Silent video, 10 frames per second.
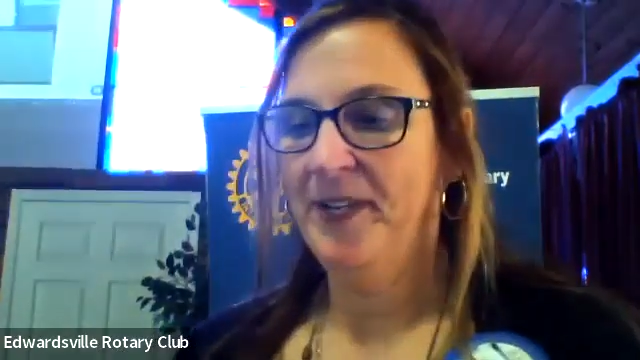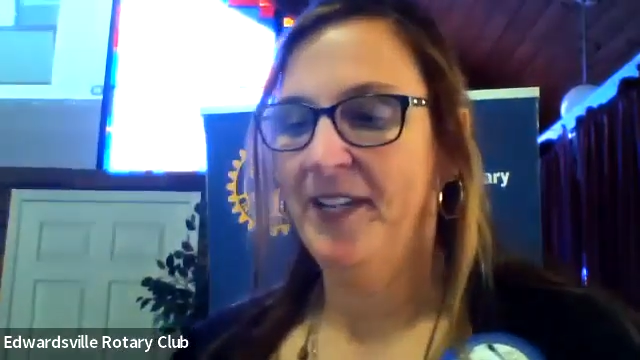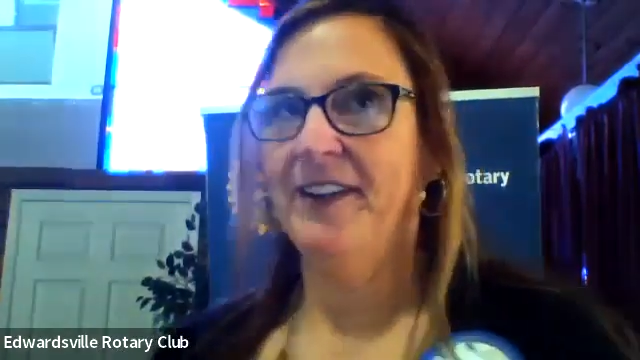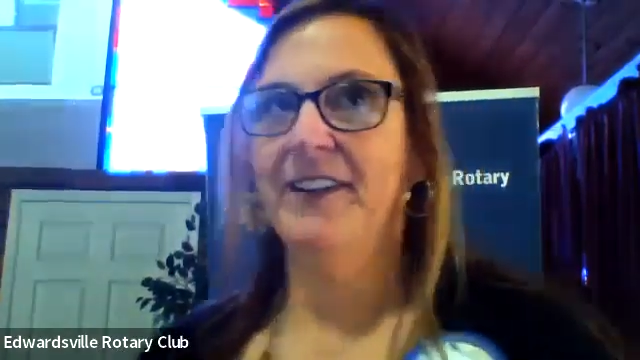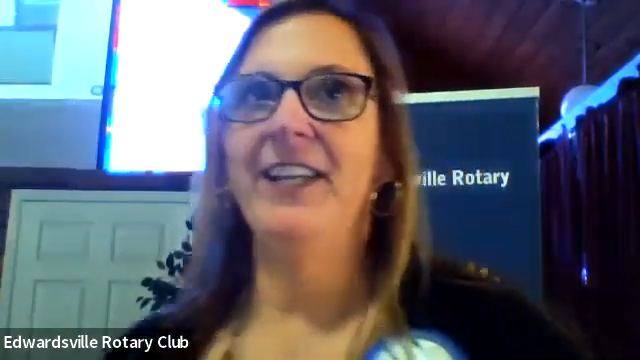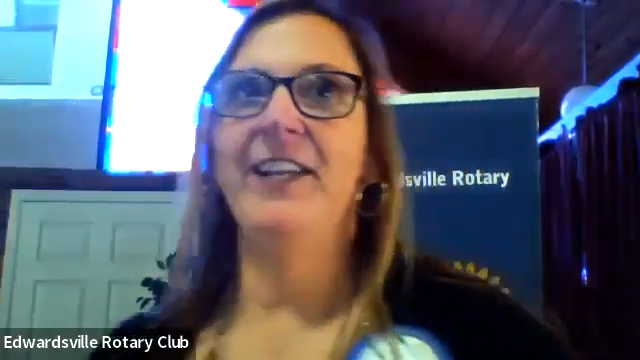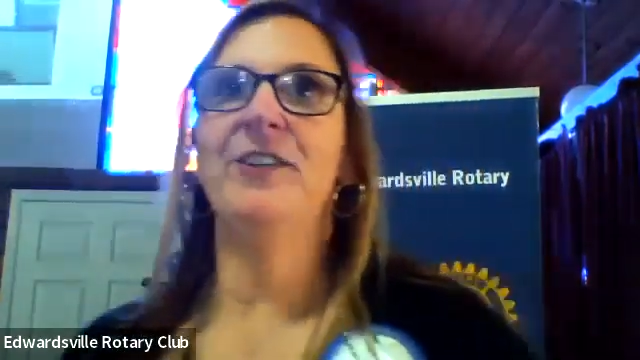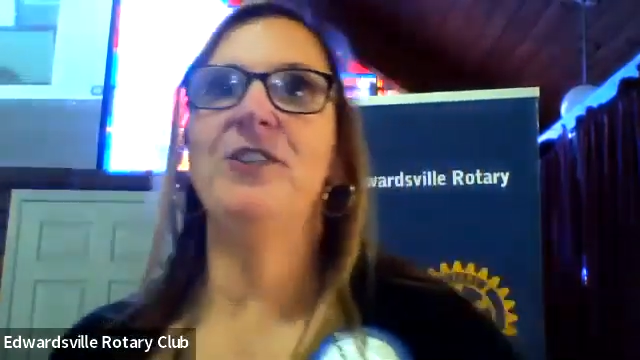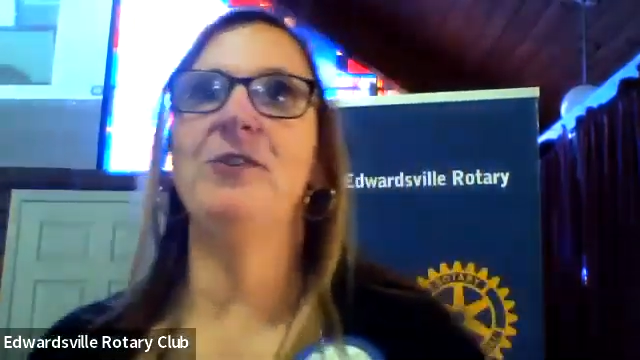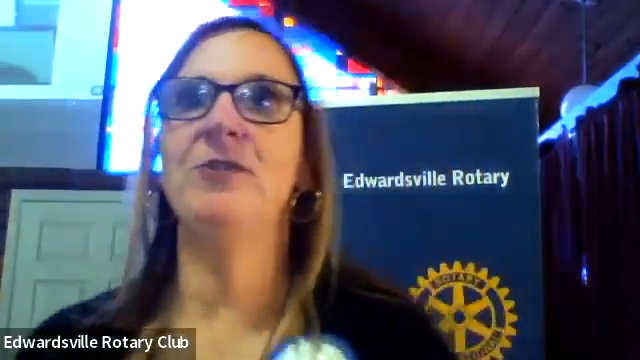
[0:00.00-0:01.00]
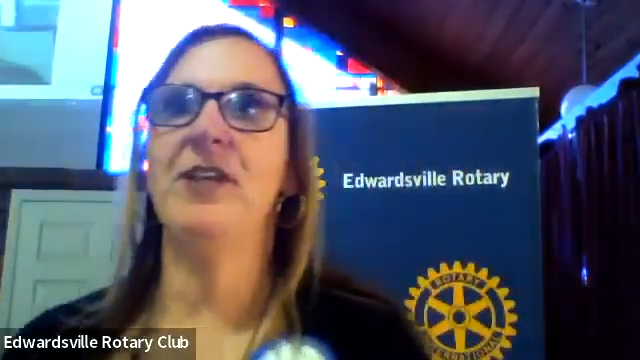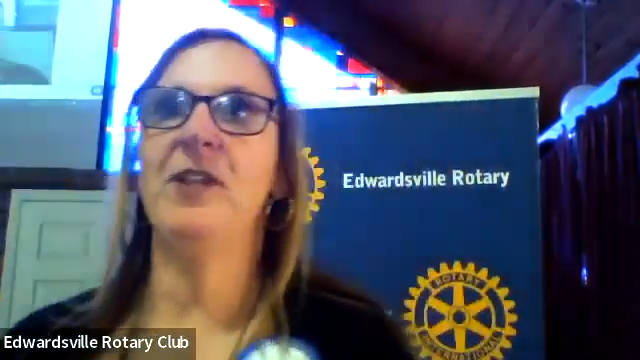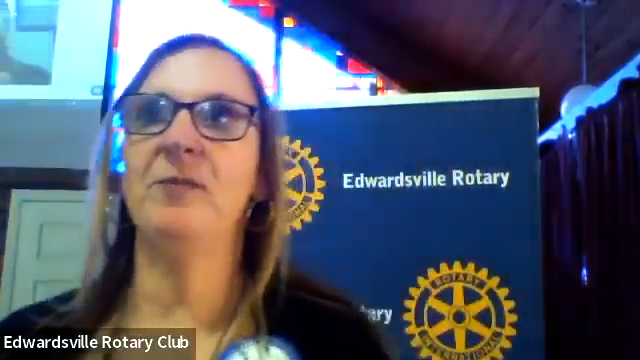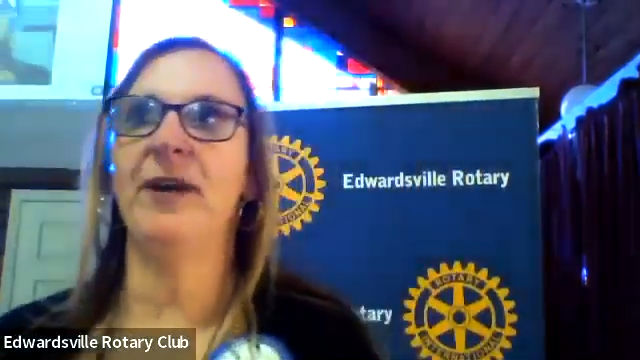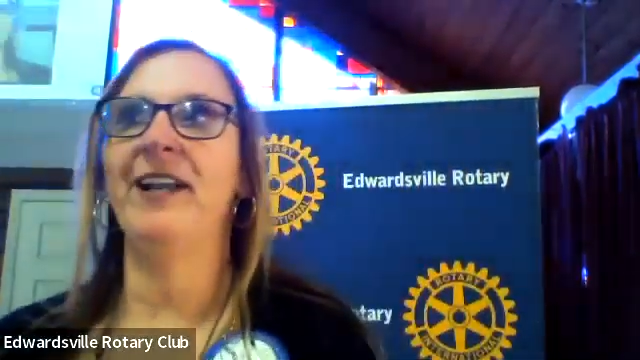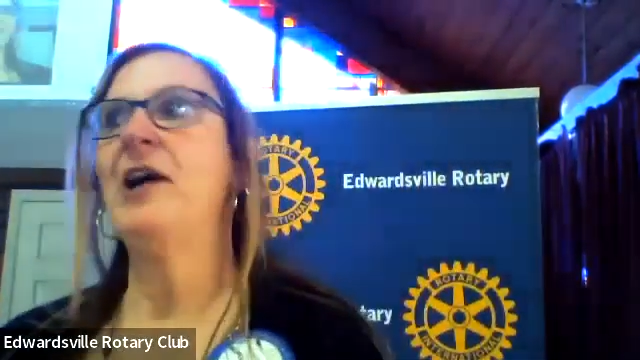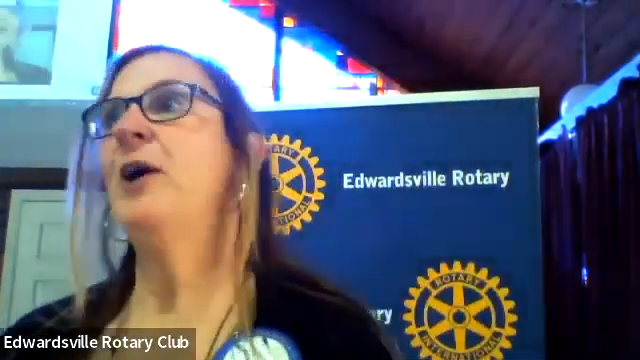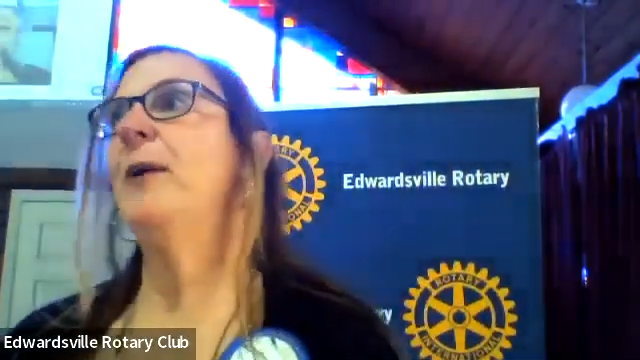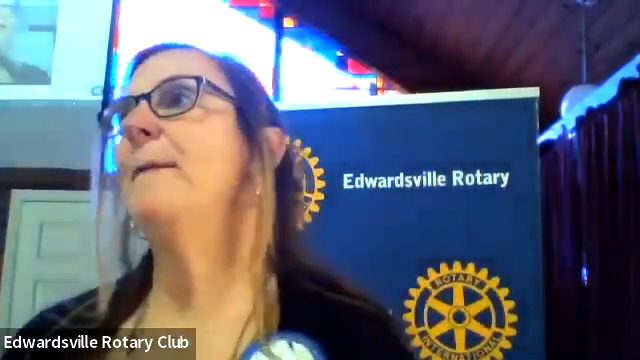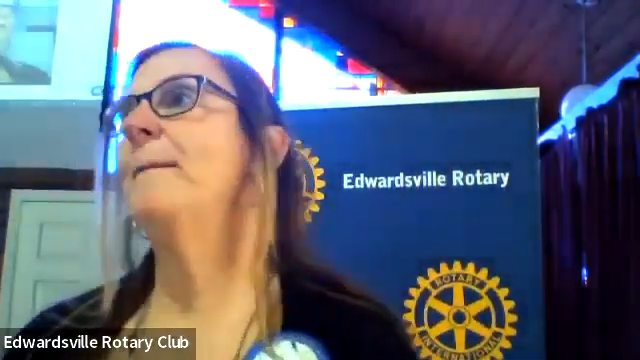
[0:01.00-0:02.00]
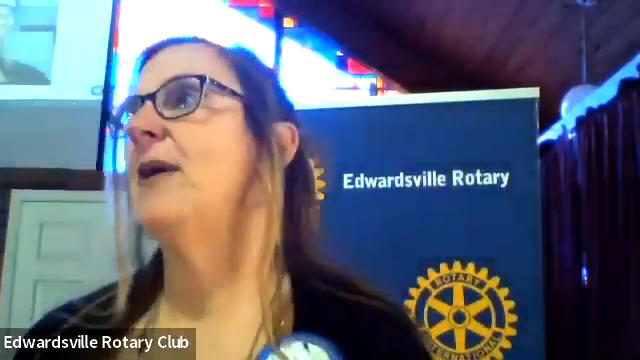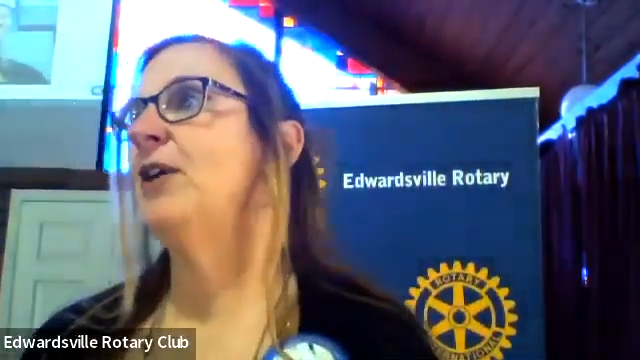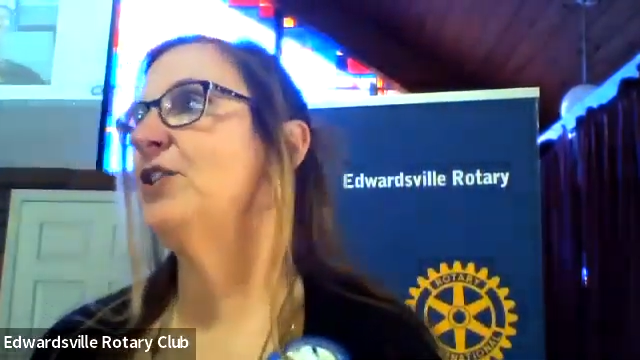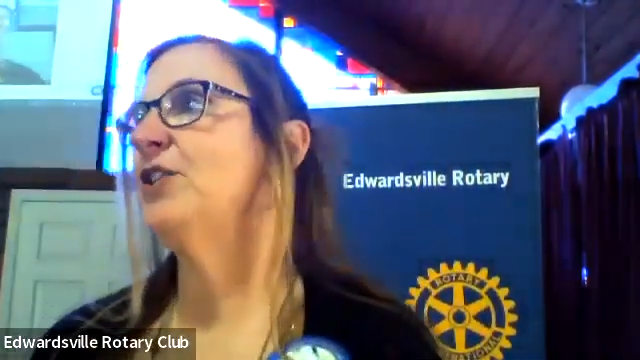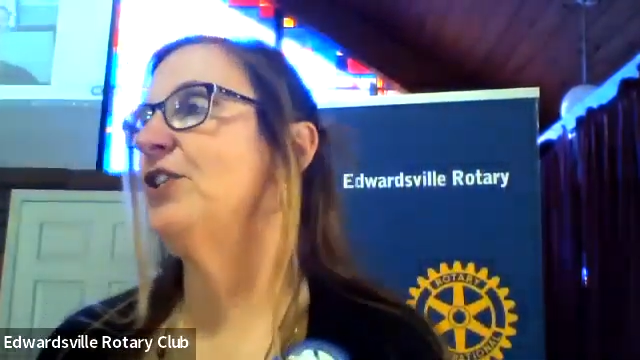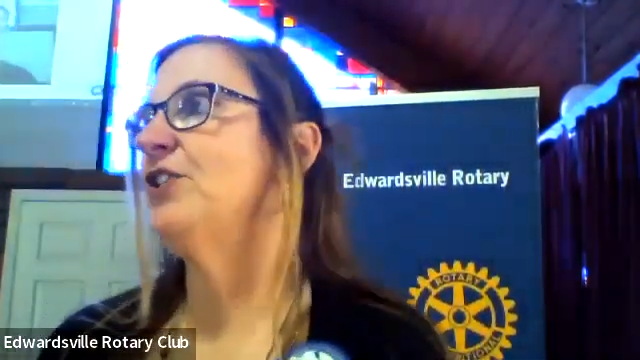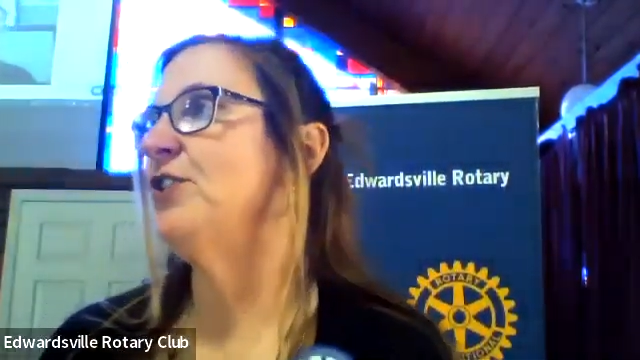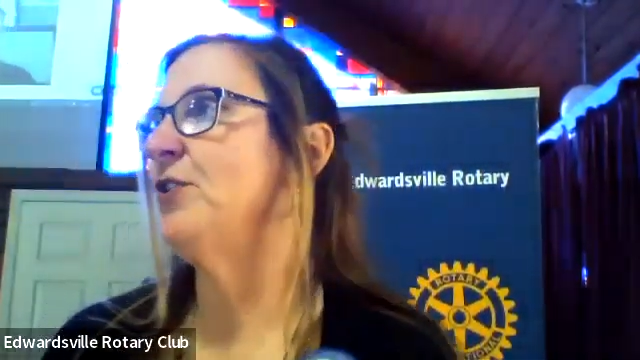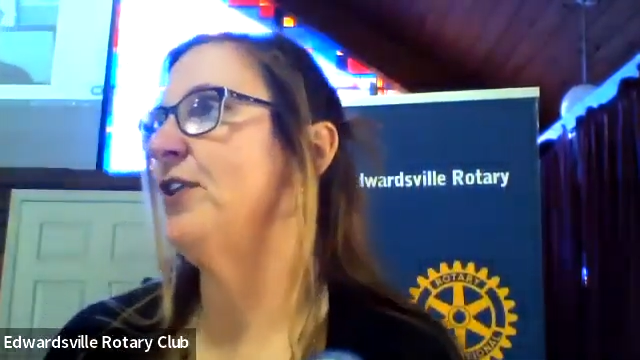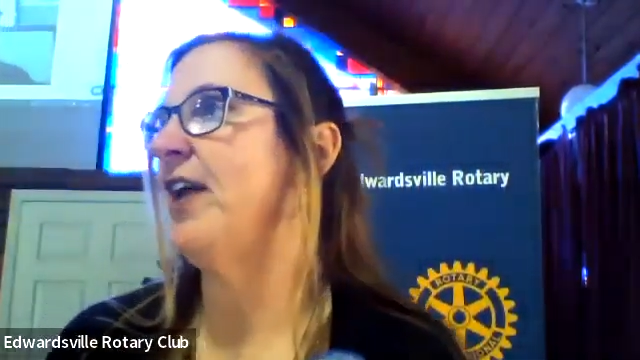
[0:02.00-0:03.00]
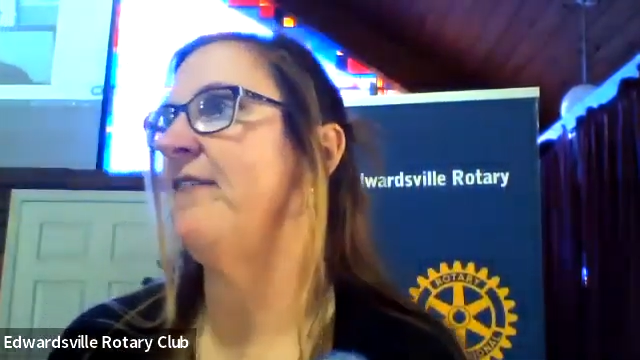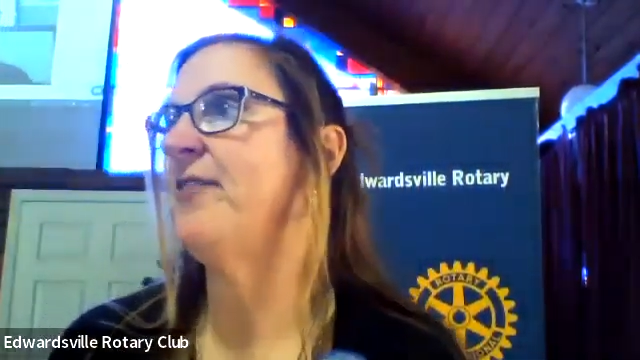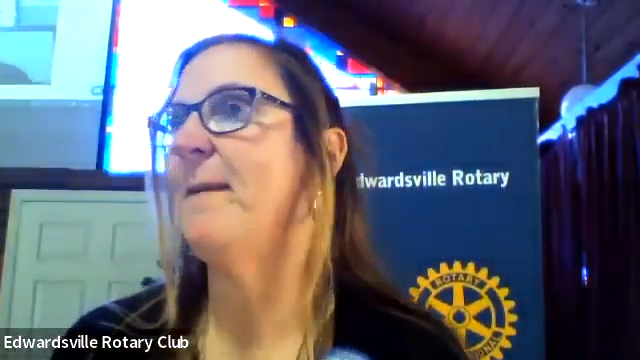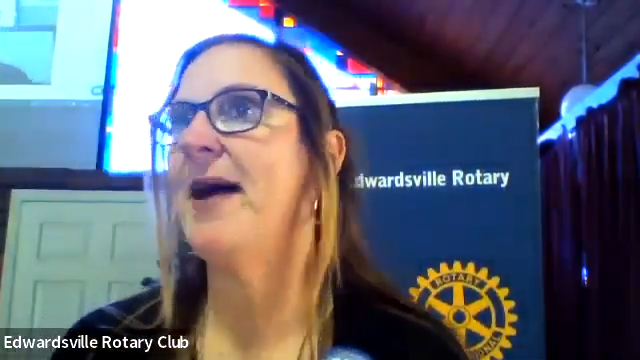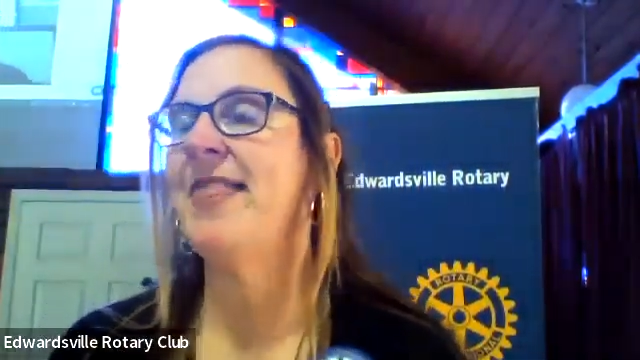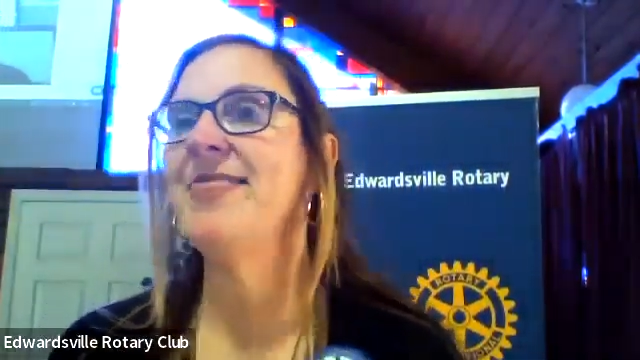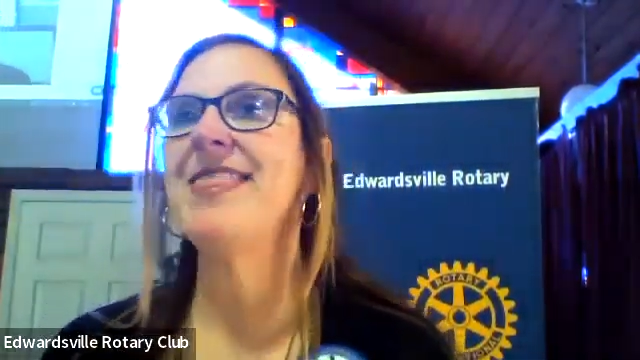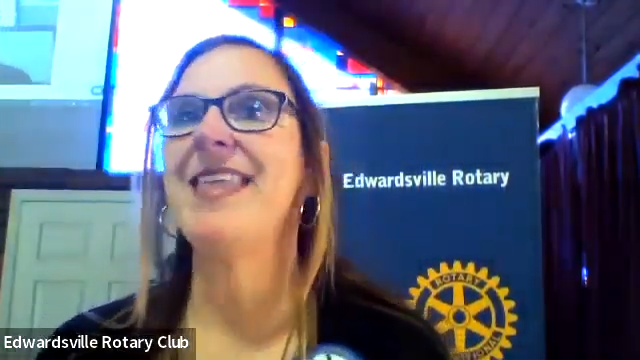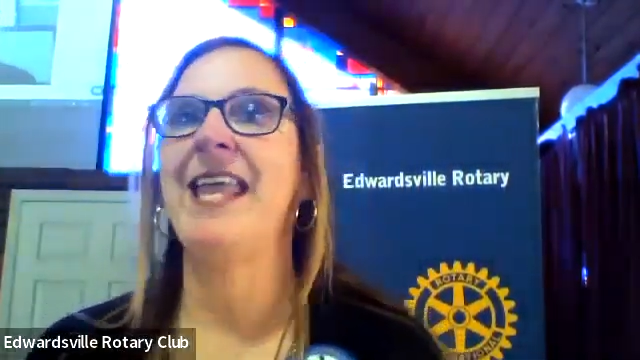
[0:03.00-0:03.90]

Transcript: We are here to celebrate our March Student of the Month.